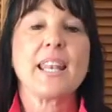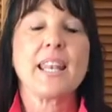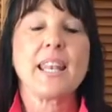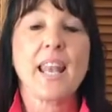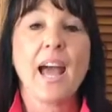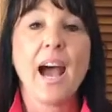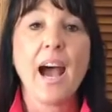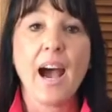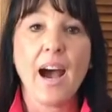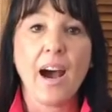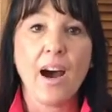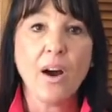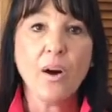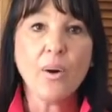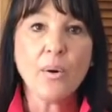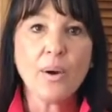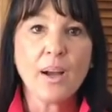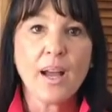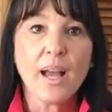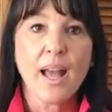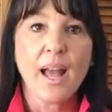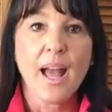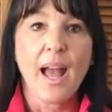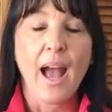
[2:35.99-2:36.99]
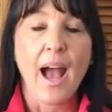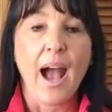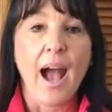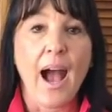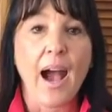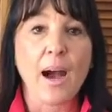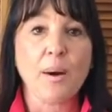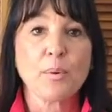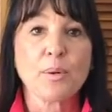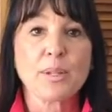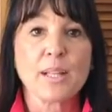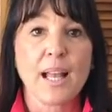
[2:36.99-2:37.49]
Now,
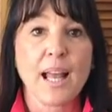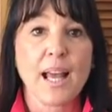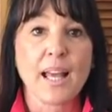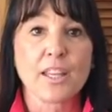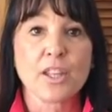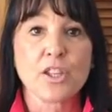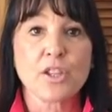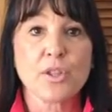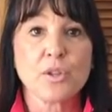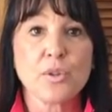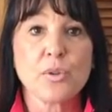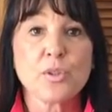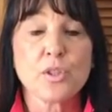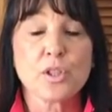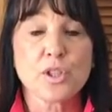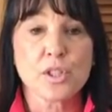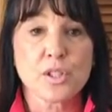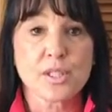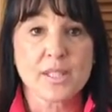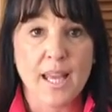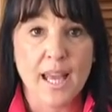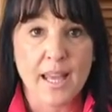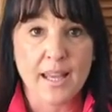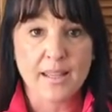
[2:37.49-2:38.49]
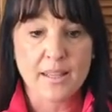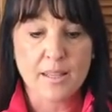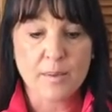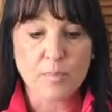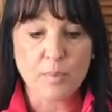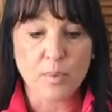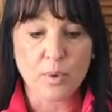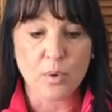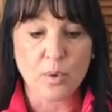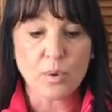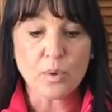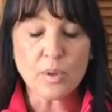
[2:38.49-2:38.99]
I would like you to take the
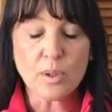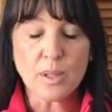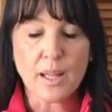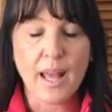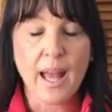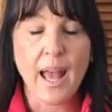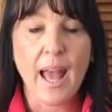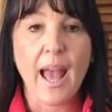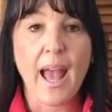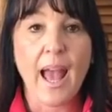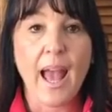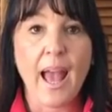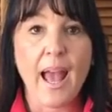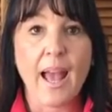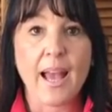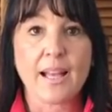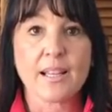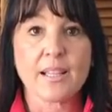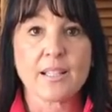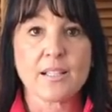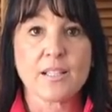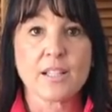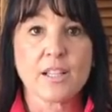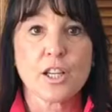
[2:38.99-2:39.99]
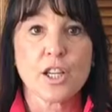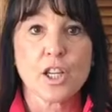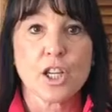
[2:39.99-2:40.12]
ball and